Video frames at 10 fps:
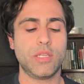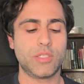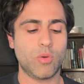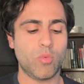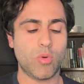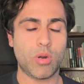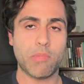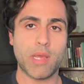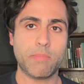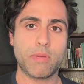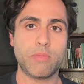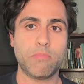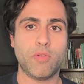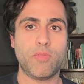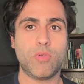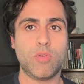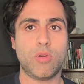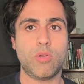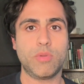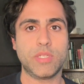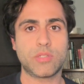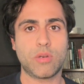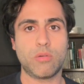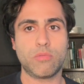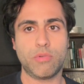to warm up before we start